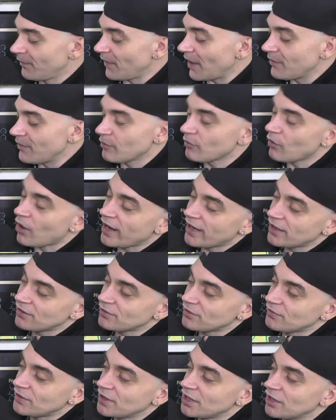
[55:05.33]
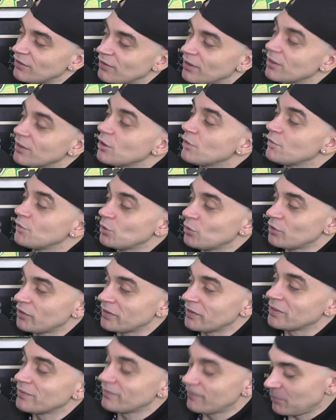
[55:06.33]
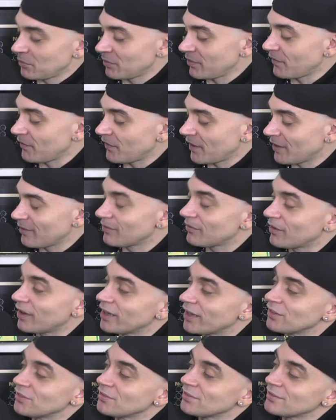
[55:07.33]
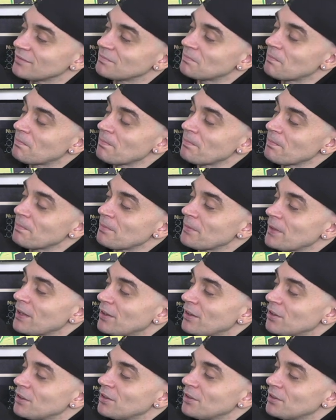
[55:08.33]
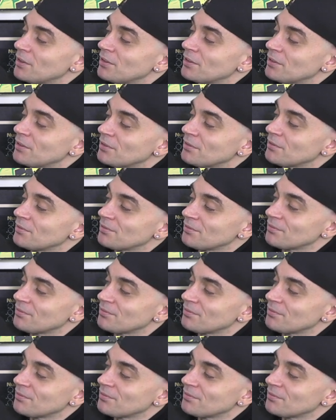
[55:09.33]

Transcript: Favorite writers of the era, of your era. What are the favorite writers? There was quite a